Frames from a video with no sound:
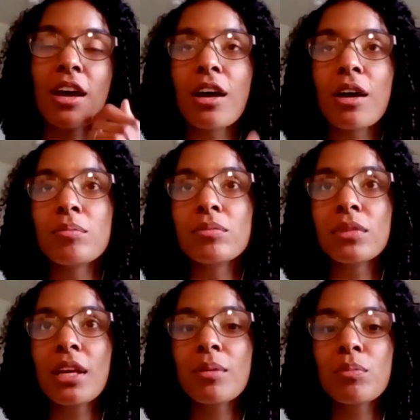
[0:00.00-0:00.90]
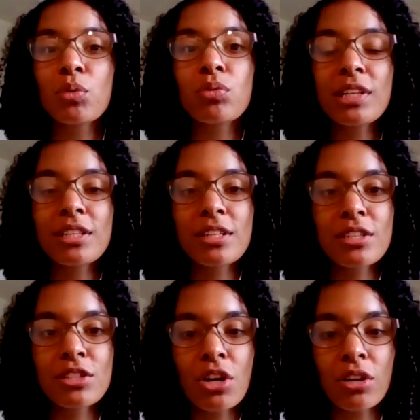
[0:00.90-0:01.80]
Um, but really
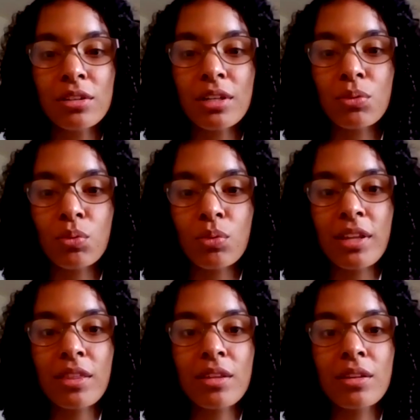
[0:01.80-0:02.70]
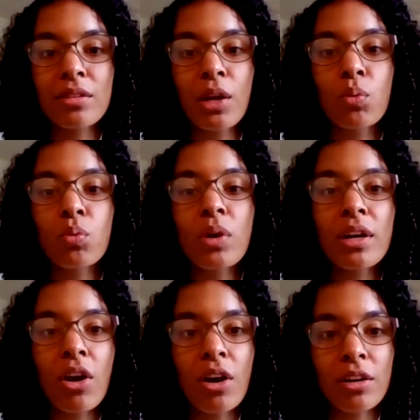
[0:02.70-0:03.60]
to start with like
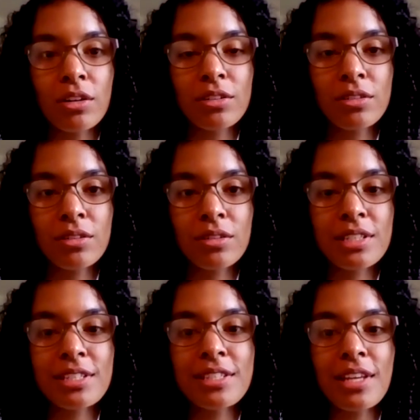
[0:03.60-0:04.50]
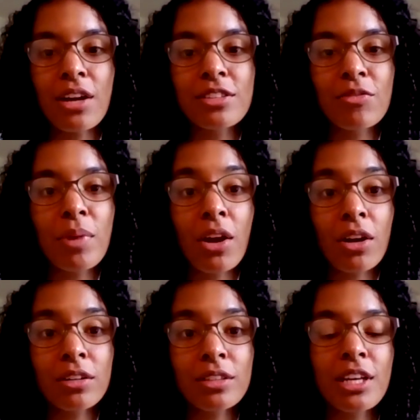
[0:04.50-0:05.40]
what are the desires of my
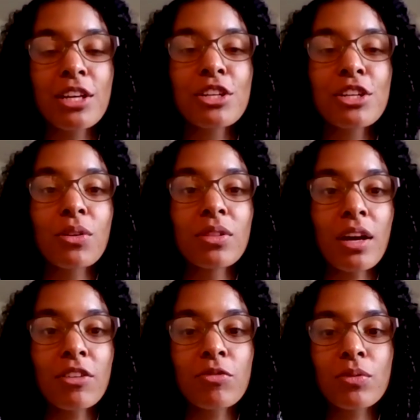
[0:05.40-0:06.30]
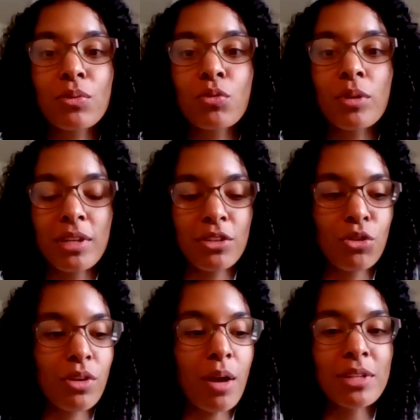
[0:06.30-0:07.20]
heart? So a lot of women
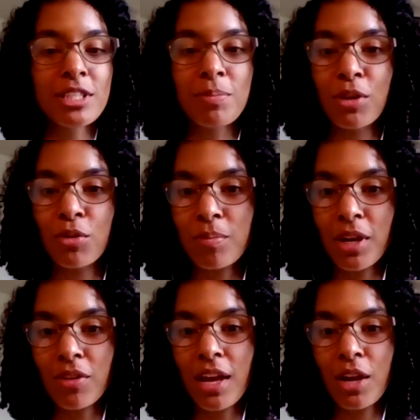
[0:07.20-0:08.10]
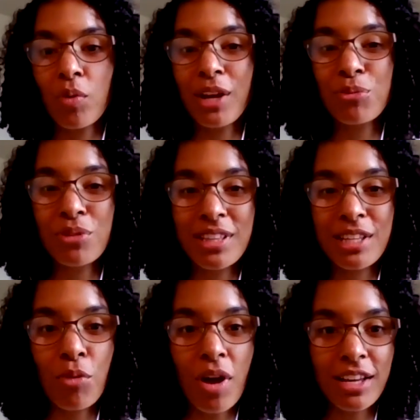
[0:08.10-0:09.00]
who come and speak with me are like, well, I
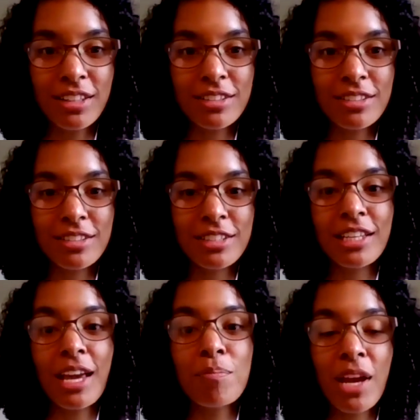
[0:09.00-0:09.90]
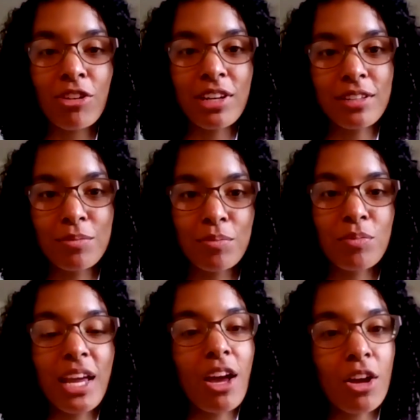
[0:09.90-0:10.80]
really want to get married,
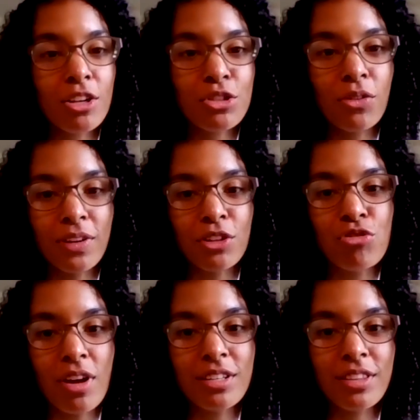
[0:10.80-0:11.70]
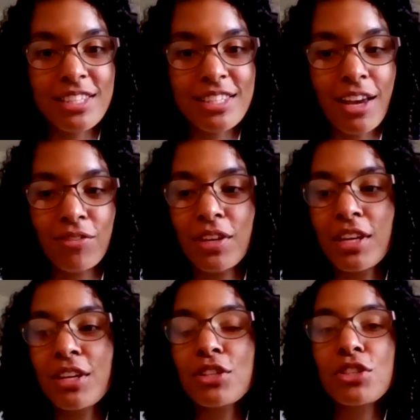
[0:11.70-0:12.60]
but I also feel drawn to this life.
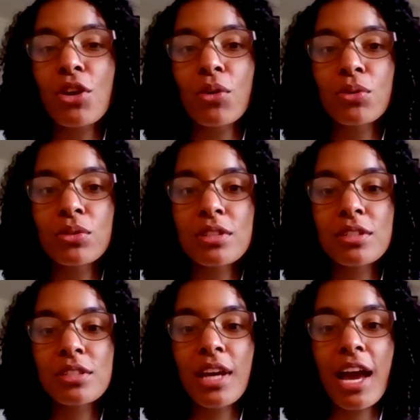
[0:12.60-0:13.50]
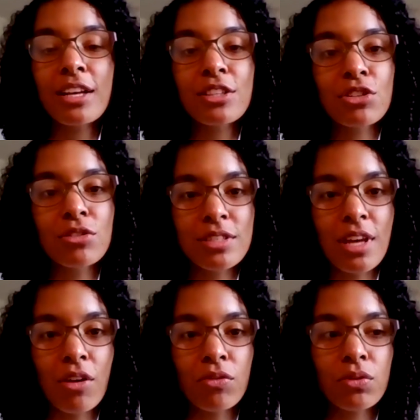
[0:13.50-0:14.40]
So to ask
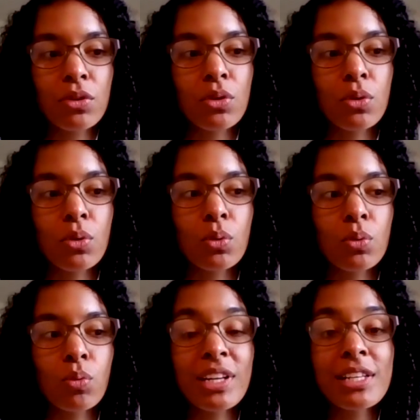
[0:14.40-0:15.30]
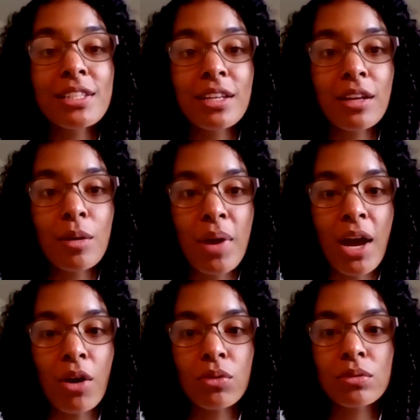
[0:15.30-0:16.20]
yourself, what is it
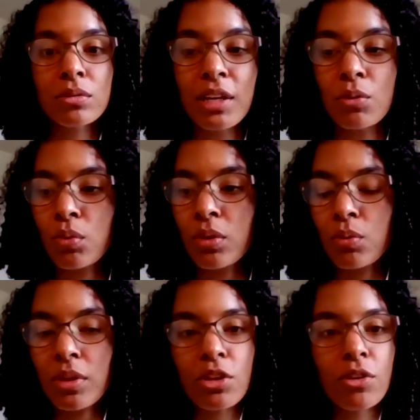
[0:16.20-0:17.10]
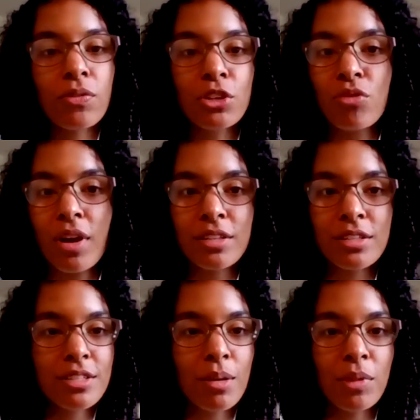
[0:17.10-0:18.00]
about, like, wh- whether you feel drawn
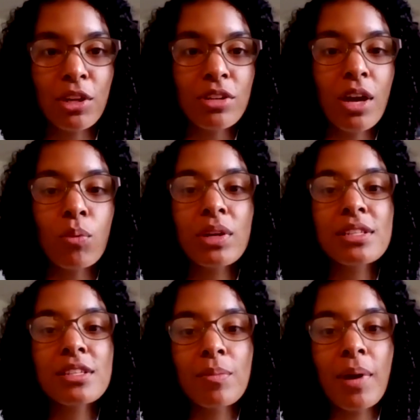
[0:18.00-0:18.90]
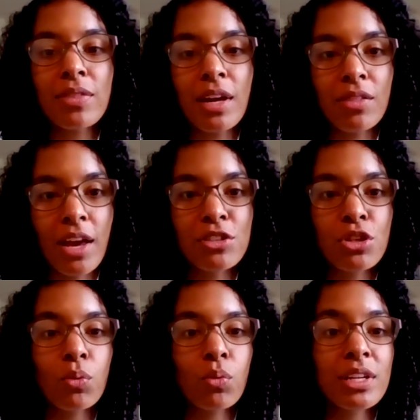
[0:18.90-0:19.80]
to something or not, what is it about that life?
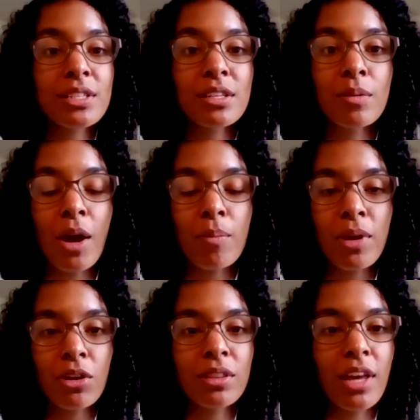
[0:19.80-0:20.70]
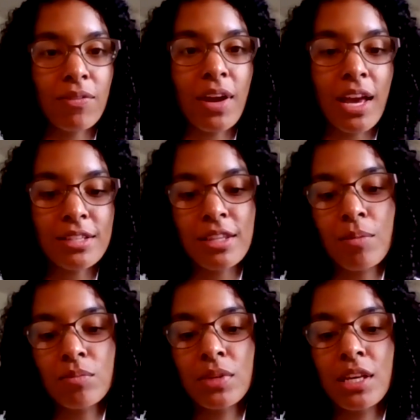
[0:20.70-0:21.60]
So what is it about married life? I ask
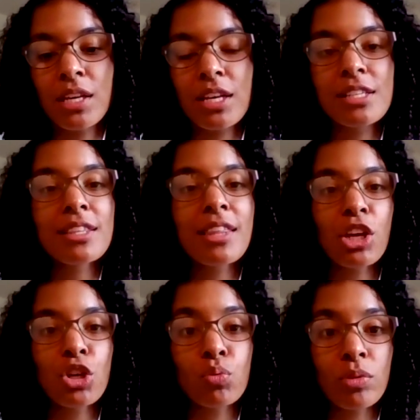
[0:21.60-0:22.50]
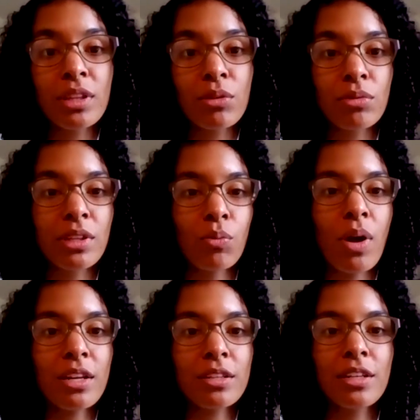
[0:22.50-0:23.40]
them, is it that you really, really
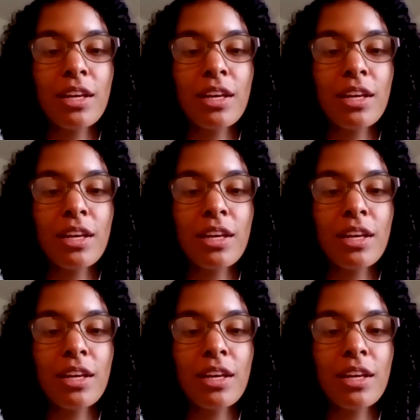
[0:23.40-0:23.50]
want?